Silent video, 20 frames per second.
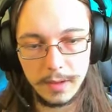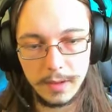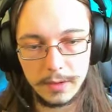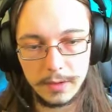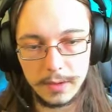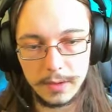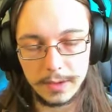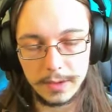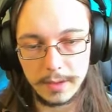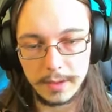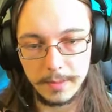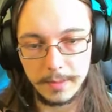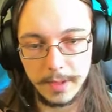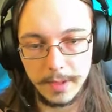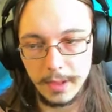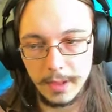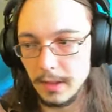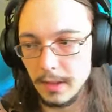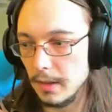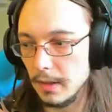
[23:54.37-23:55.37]
So that's going to
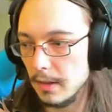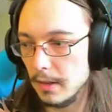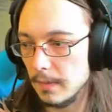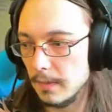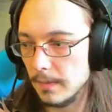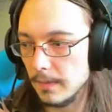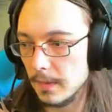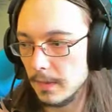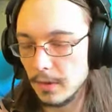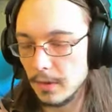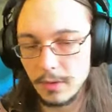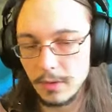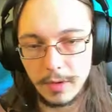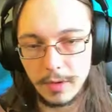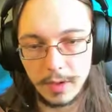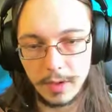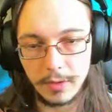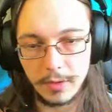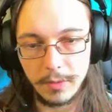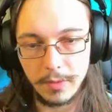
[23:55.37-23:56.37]
be
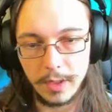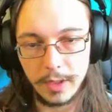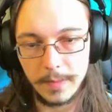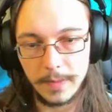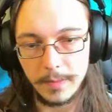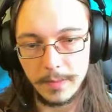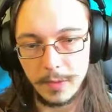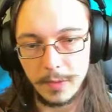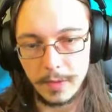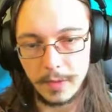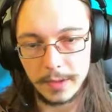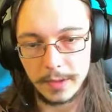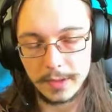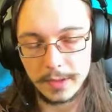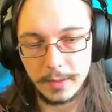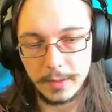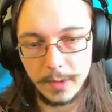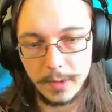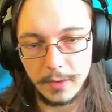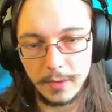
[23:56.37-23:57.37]
quite, quite a bit more. That's
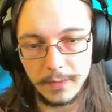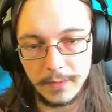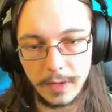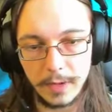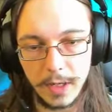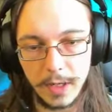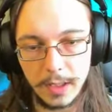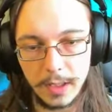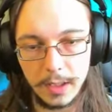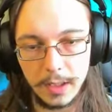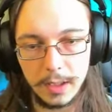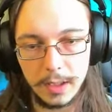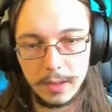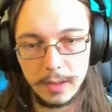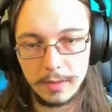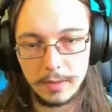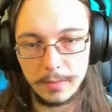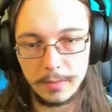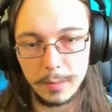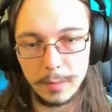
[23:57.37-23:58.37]
going to be over 90
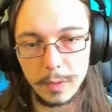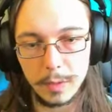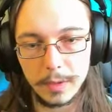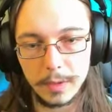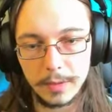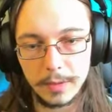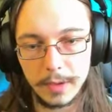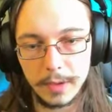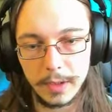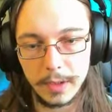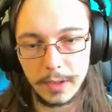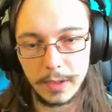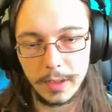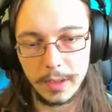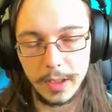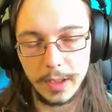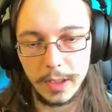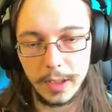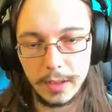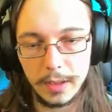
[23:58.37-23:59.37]
more that I'm going
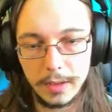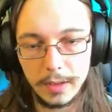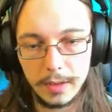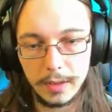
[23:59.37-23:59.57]
to need.